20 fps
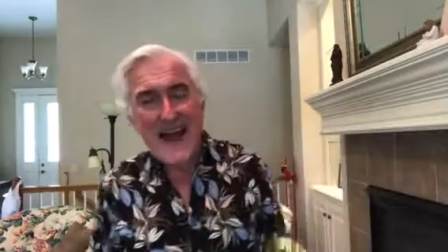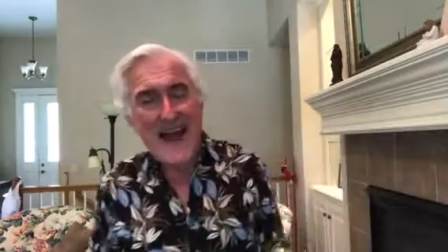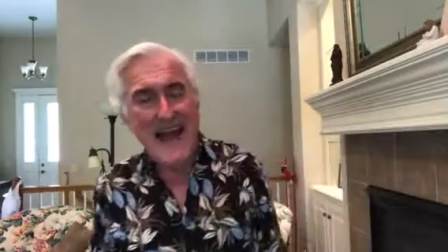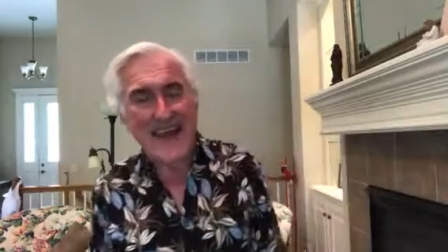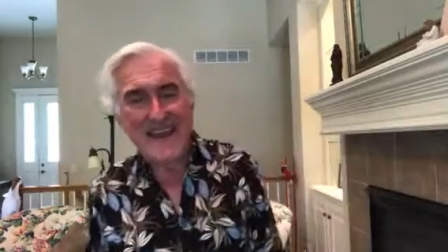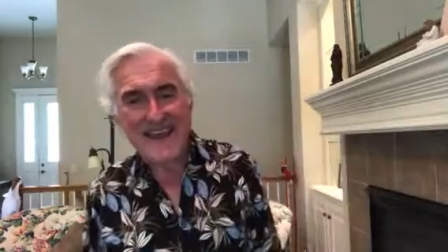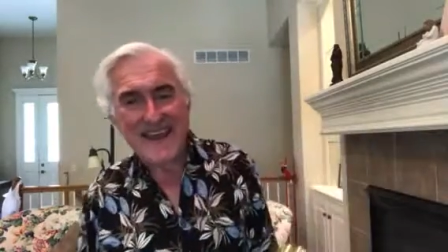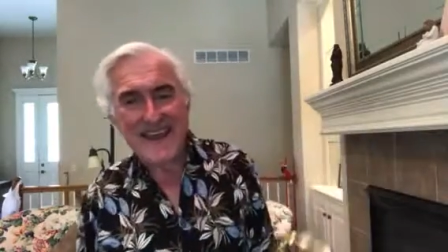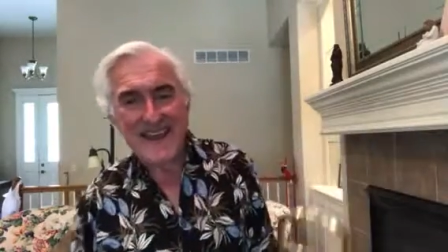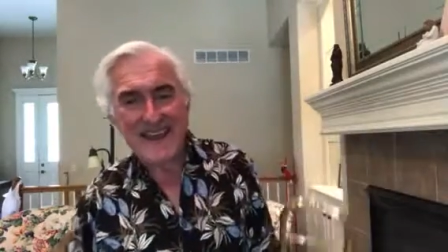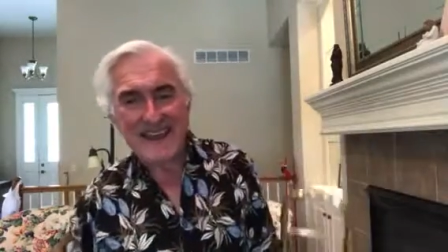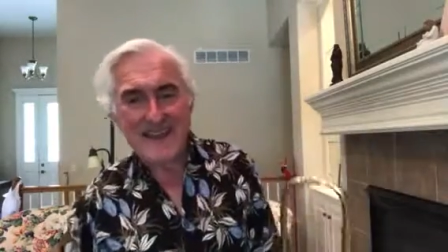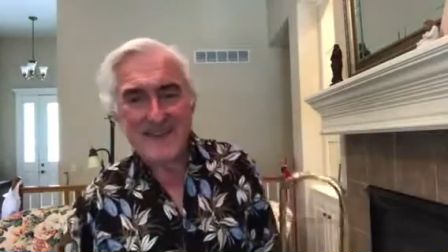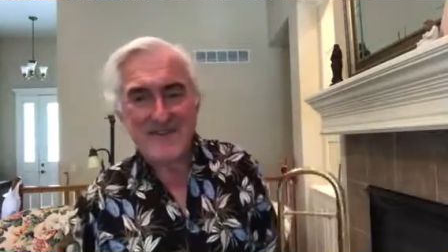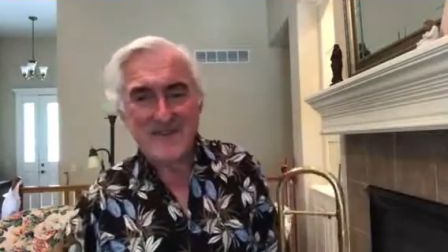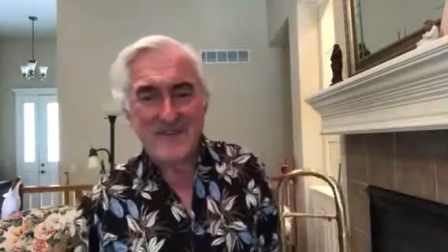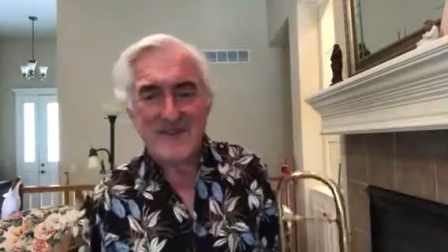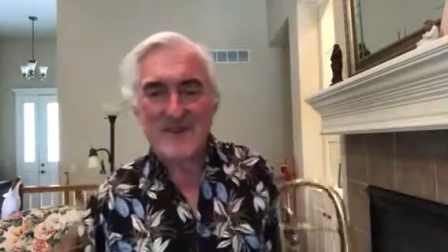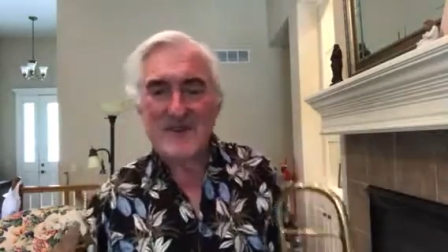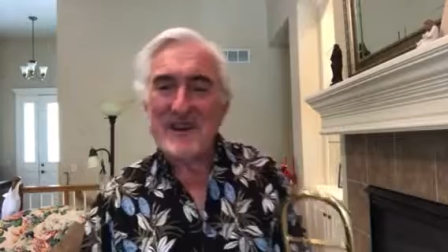I can't
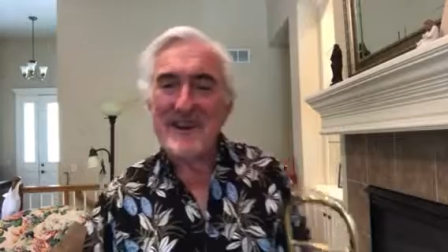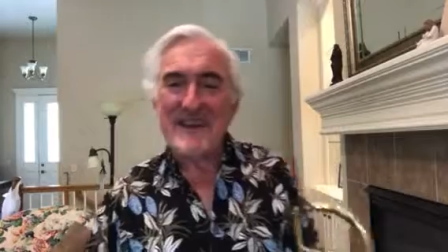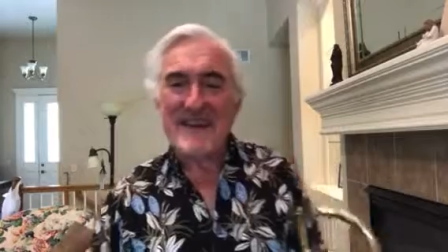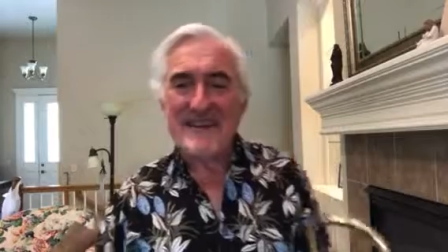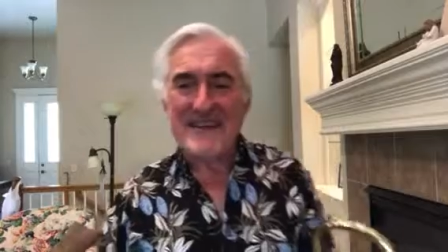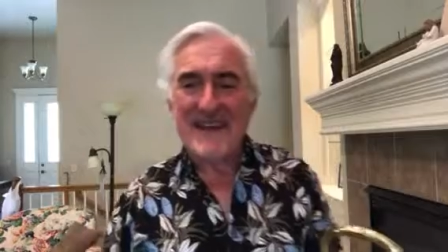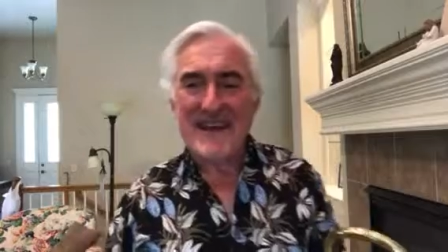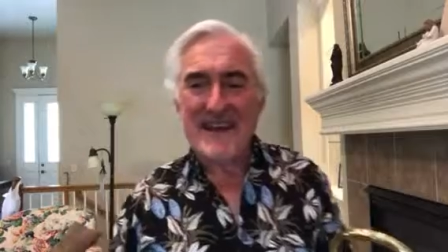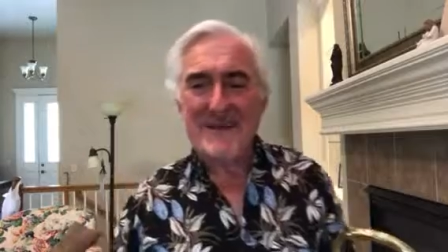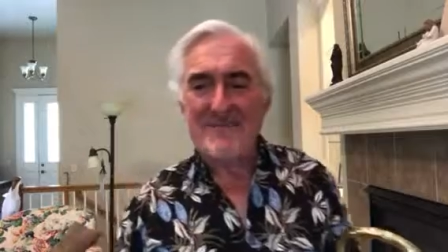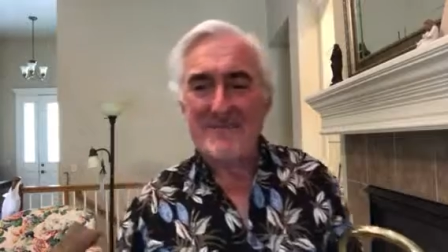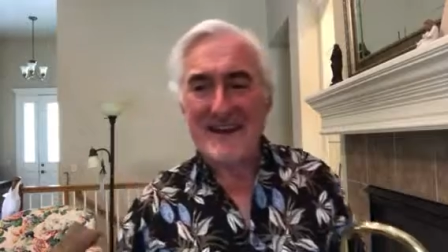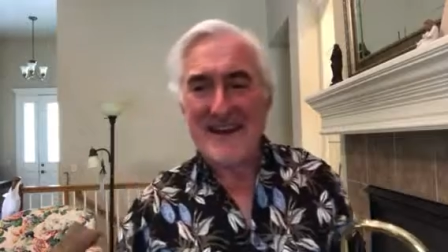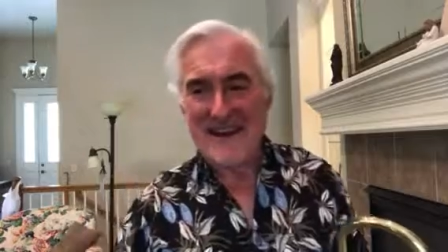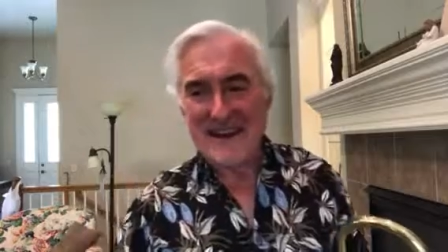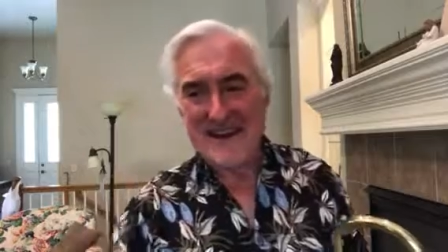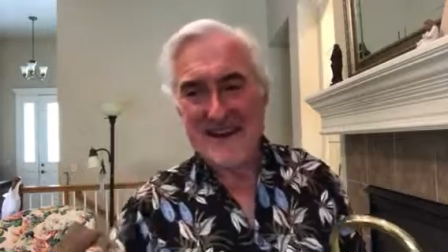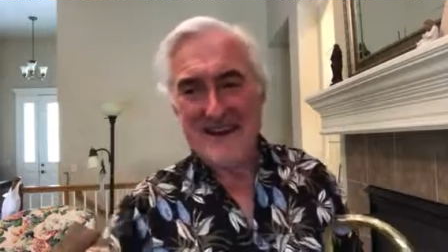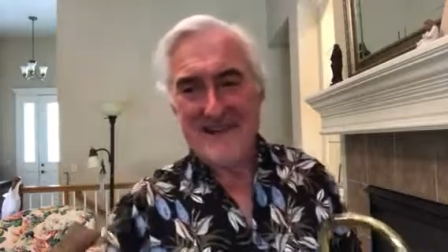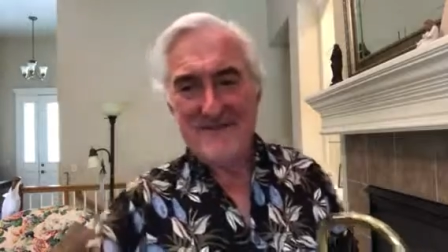give you anything but
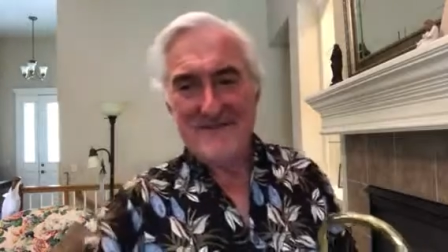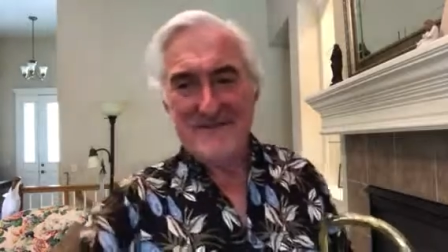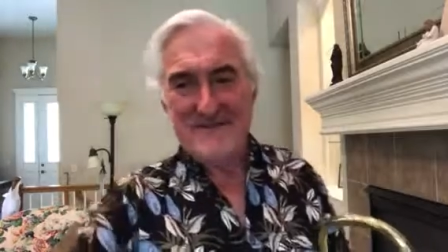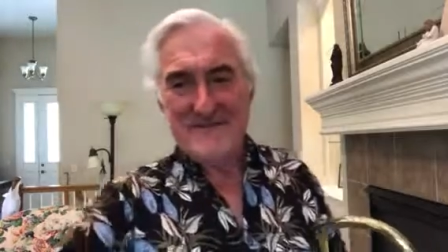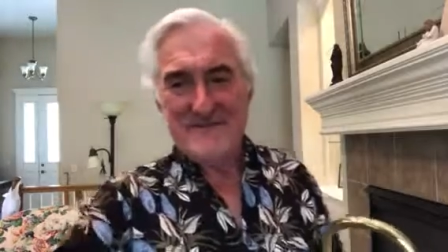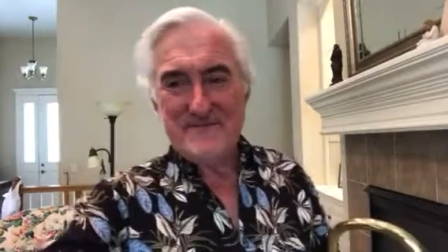love.